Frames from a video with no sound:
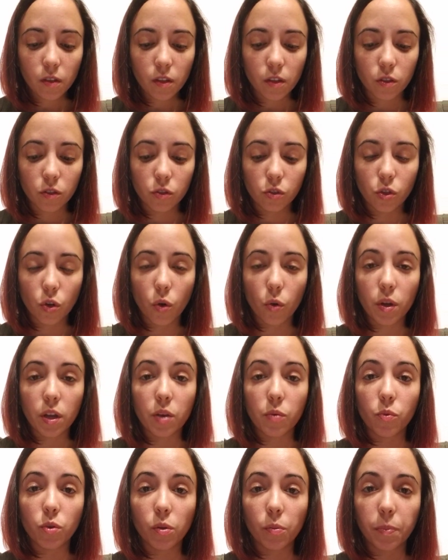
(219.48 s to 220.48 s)
So
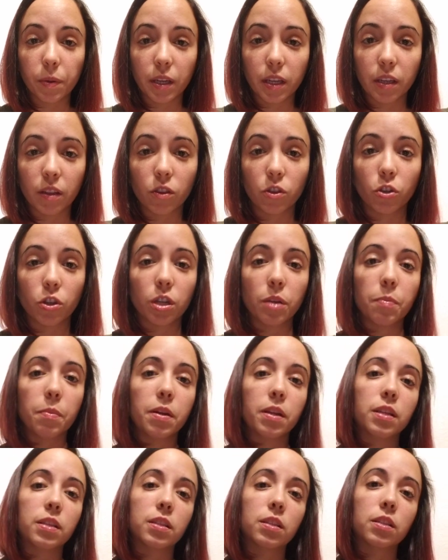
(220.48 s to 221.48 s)
it will be 30
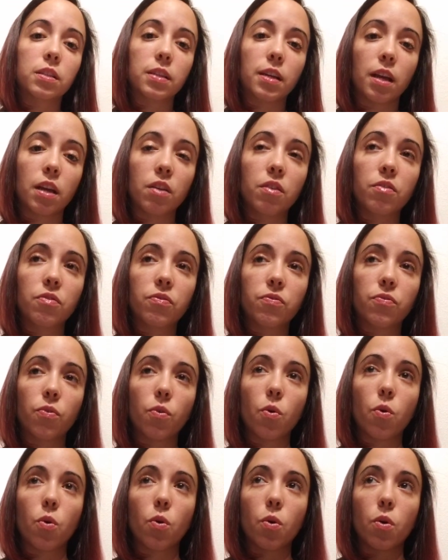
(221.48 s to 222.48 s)
minutes a day
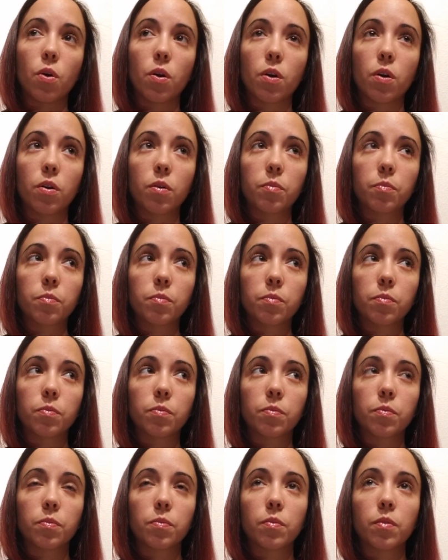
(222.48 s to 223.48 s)
for
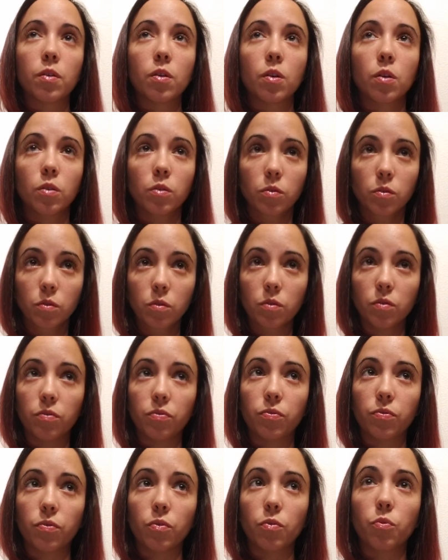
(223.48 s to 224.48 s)

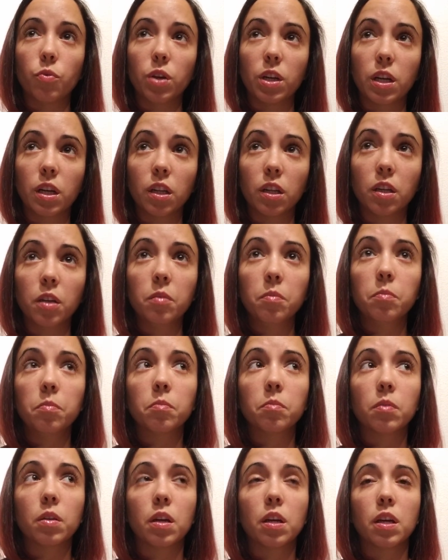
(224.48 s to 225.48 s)
weekly,
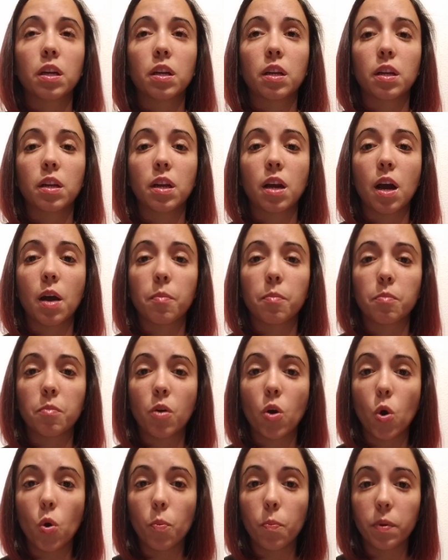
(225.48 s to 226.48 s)
and I'm
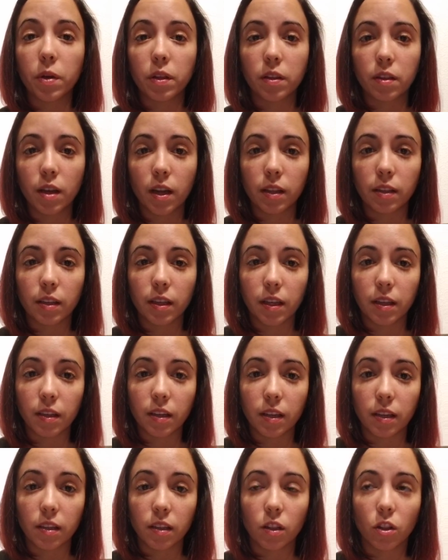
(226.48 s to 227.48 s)
hoping that
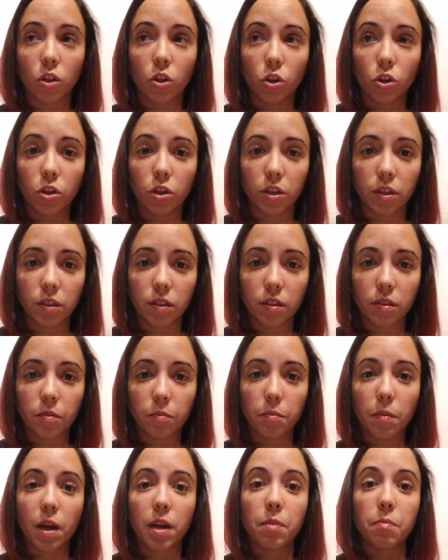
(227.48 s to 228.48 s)
they learn.
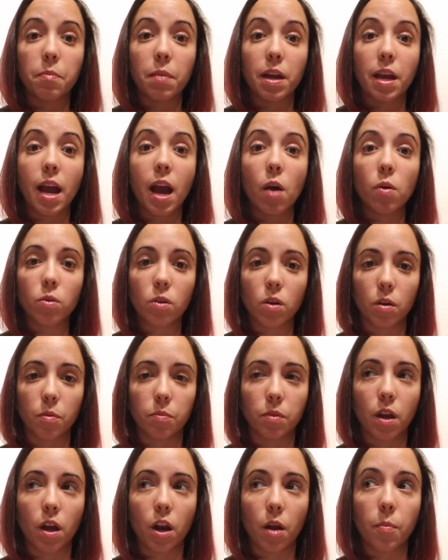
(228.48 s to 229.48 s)
My
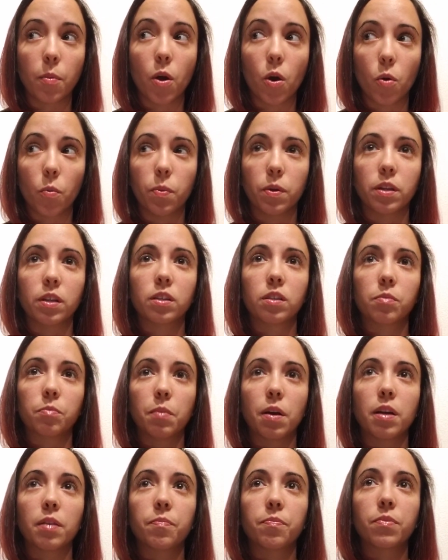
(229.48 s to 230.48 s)
outcome, not I'm hoping, is
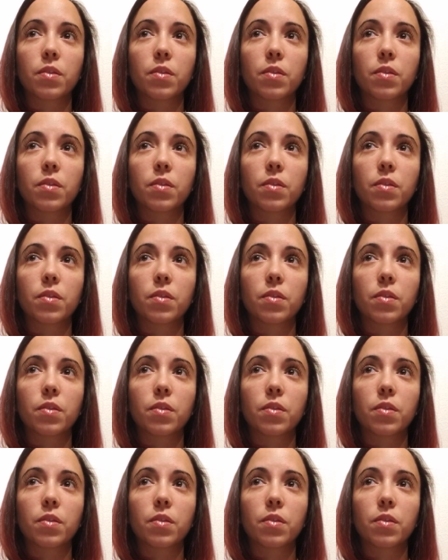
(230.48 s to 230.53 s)
my